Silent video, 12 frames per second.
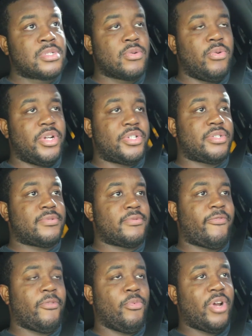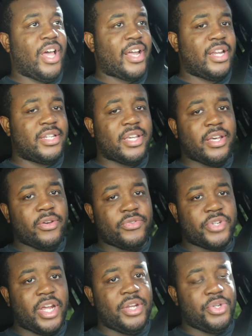which from what I can tell
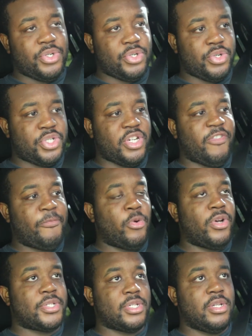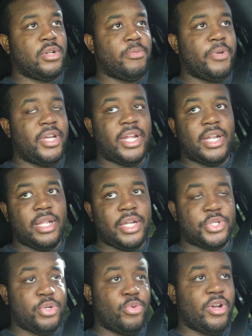changes your shift points a little bit and
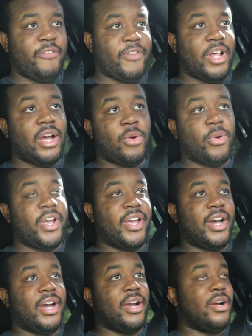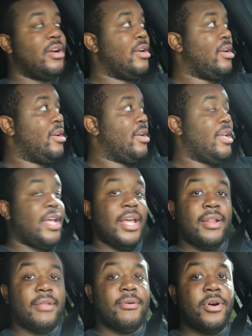lets you rev it out way higher.
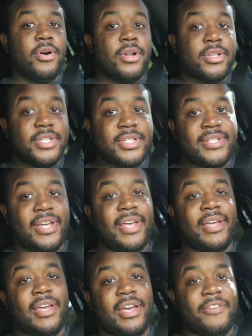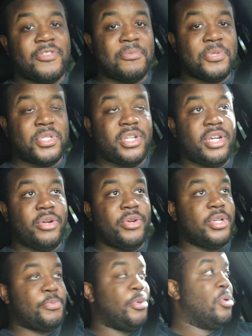And boy, does this thing have some
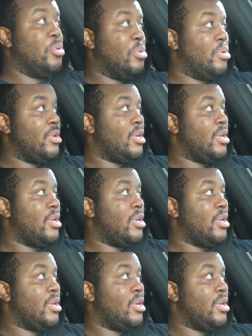serious pull.